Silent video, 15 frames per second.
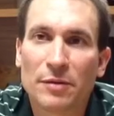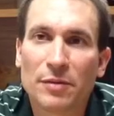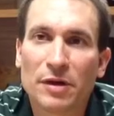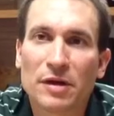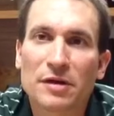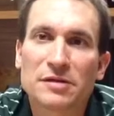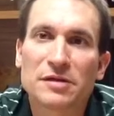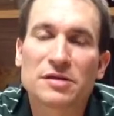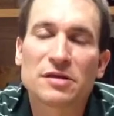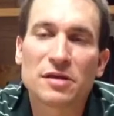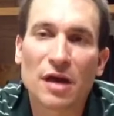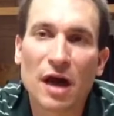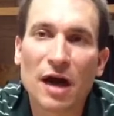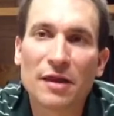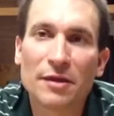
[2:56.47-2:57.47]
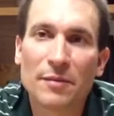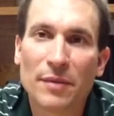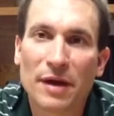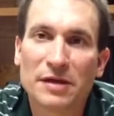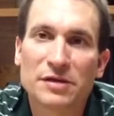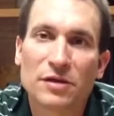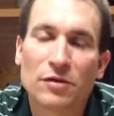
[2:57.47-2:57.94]
because it's God that
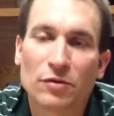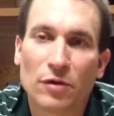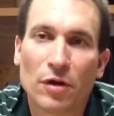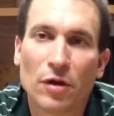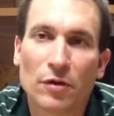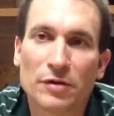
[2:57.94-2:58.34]
makes it grow.